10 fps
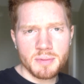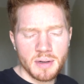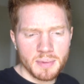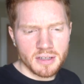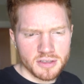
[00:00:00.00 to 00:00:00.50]

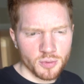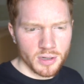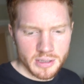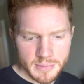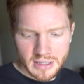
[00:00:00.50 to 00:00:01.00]
been about
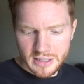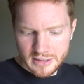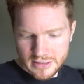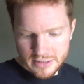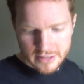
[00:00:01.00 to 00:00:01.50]
twenty
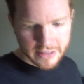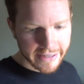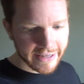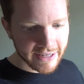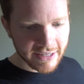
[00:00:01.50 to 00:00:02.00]
minutes,
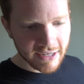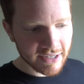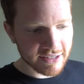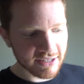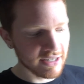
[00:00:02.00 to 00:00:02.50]
and
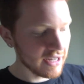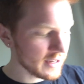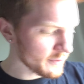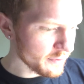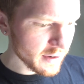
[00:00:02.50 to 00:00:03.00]
I
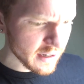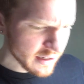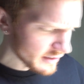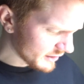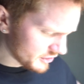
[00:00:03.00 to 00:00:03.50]
cannot
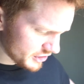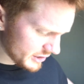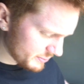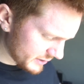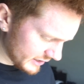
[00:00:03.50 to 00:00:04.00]
find the
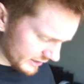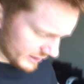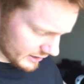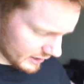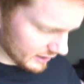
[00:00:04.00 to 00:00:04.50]
G
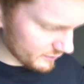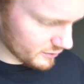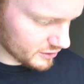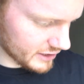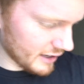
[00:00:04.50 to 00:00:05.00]
T. I've
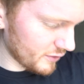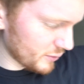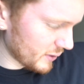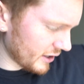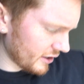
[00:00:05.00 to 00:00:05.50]
looked
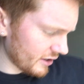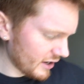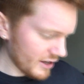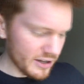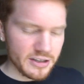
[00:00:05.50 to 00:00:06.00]
everywhere.
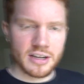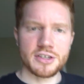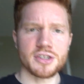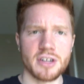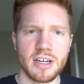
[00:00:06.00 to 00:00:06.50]

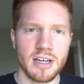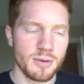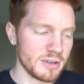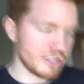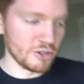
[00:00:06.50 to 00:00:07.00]
Yesterday, I
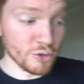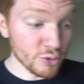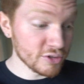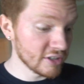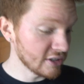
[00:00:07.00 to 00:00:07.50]
went to
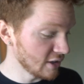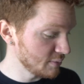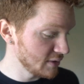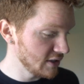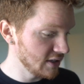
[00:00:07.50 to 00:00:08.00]
Noodles and
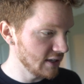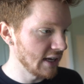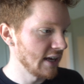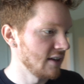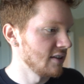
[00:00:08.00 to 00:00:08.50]
Company.
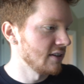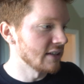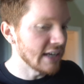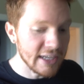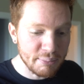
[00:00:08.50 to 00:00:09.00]

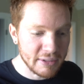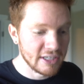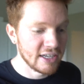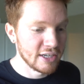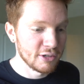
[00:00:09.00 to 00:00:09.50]
Like eight
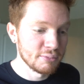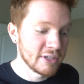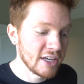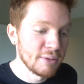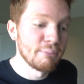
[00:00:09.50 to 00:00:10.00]
P M,
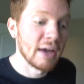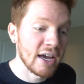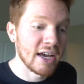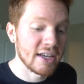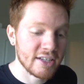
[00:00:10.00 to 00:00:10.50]
came
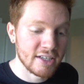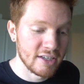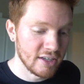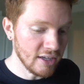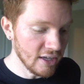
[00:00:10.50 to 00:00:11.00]
back,
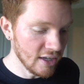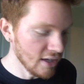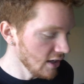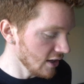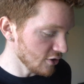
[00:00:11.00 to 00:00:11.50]

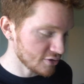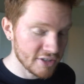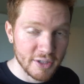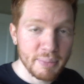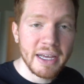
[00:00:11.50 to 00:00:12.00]
I looked
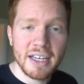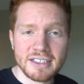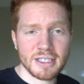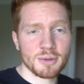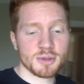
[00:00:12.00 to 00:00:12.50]
in the
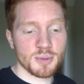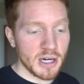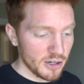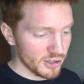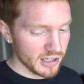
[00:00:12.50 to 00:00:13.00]
pants I was
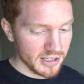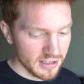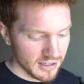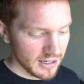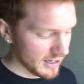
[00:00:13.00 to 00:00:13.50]

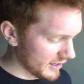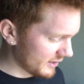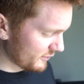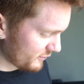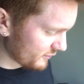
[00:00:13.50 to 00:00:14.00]
wearing,
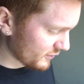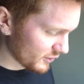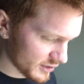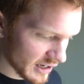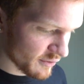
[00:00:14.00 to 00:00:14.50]
I've
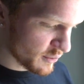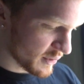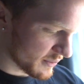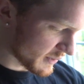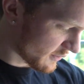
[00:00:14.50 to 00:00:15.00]
looked
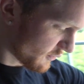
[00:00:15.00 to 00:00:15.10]
everywhere in my